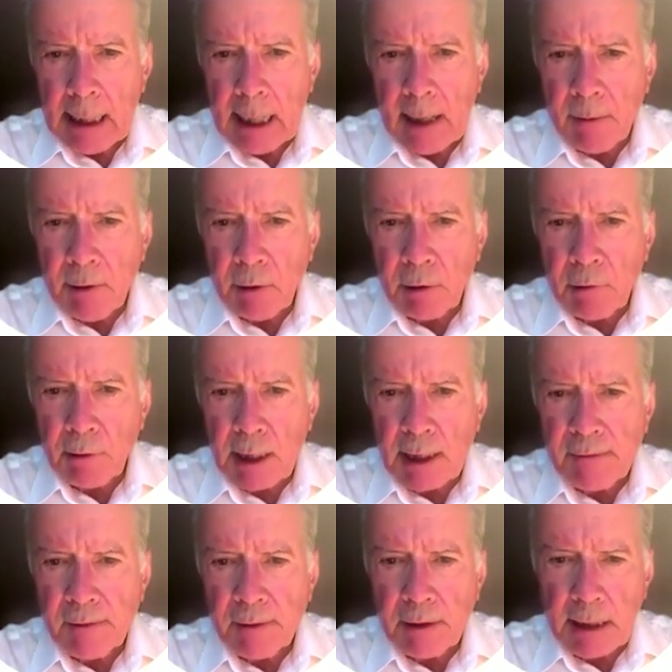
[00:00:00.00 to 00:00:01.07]
Embryo
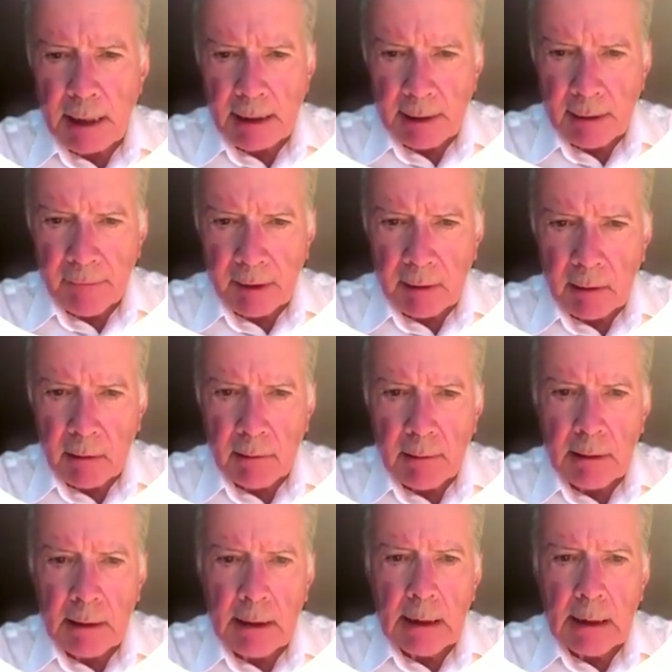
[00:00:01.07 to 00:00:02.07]
transfers are difficult.